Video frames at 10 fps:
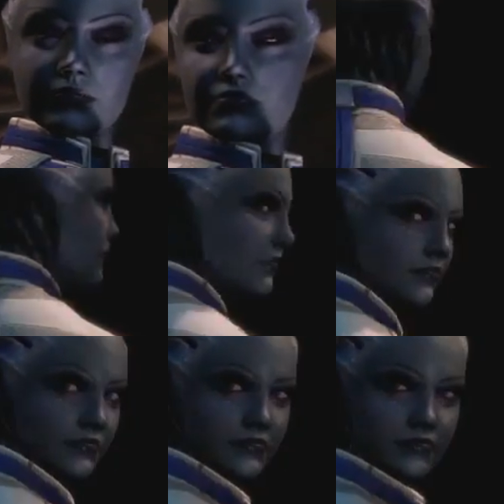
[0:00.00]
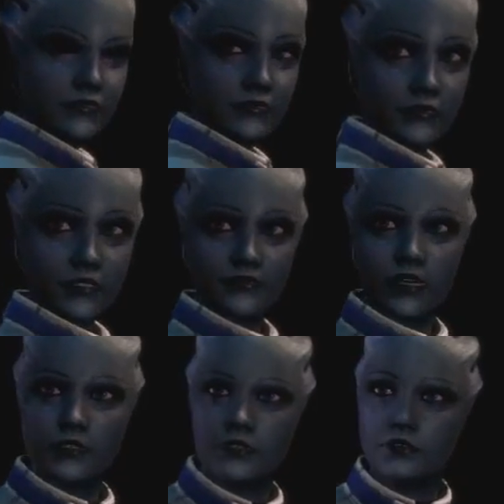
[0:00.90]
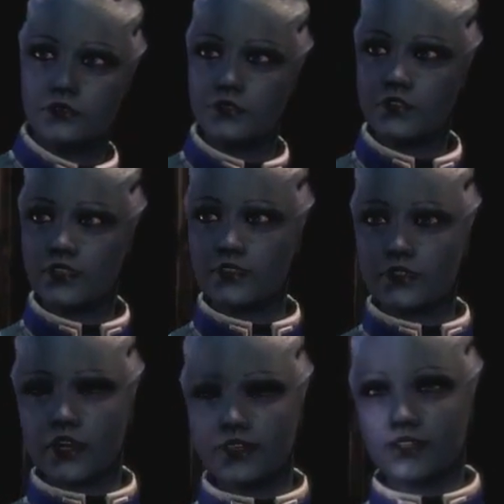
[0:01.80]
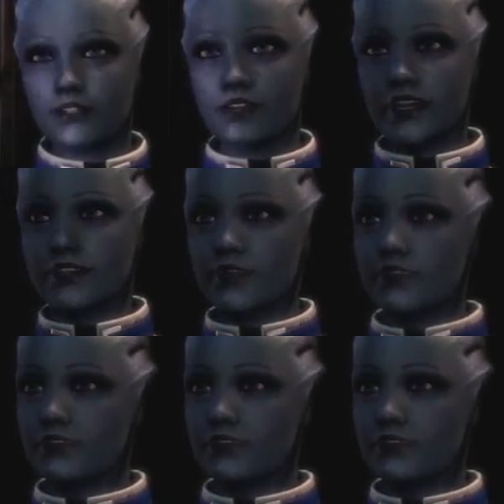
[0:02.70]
rekindling it soon after reuniting with her in the mission to Mars.